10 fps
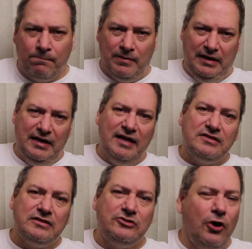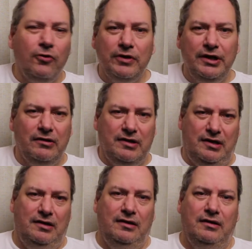And that's totally
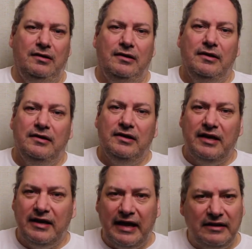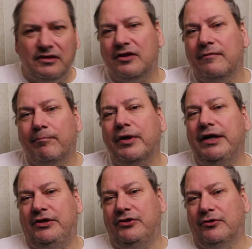okay. You get to
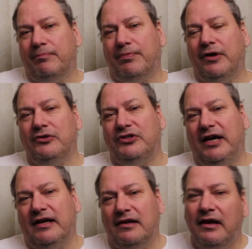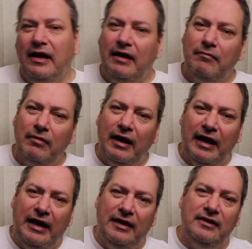complete your project
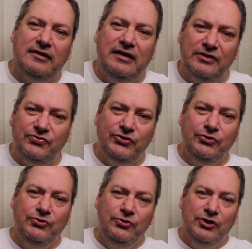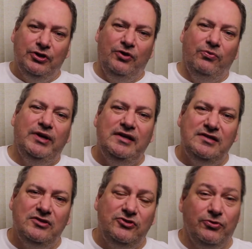and it gives you a
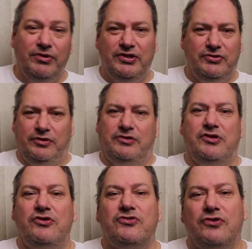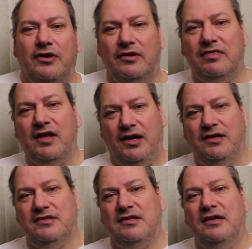reason to research certain
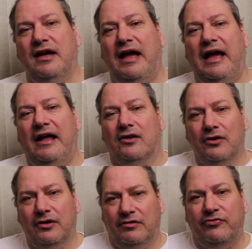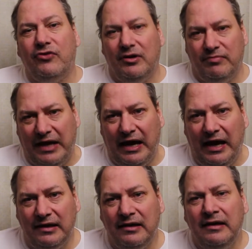things and learn from
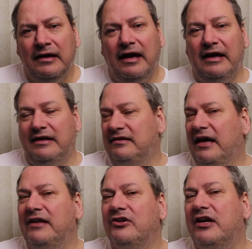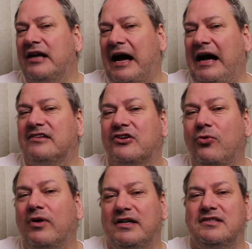that. And then you can ask
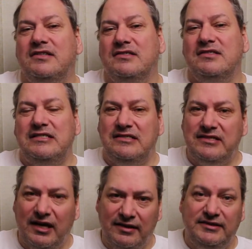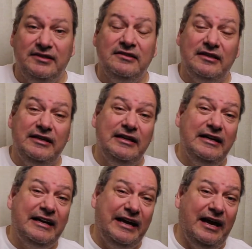questions intelligently
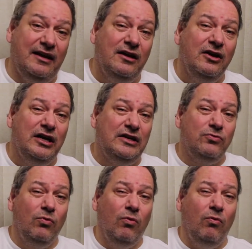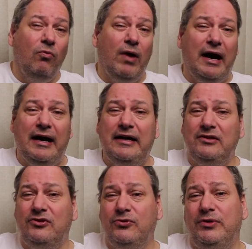again is why
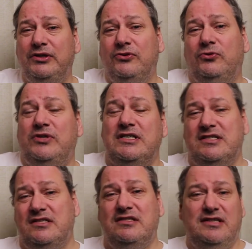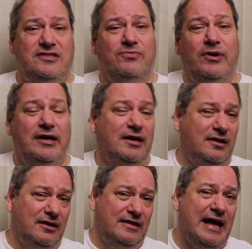do we do this this way and
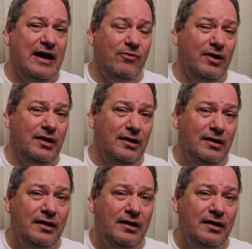not that way?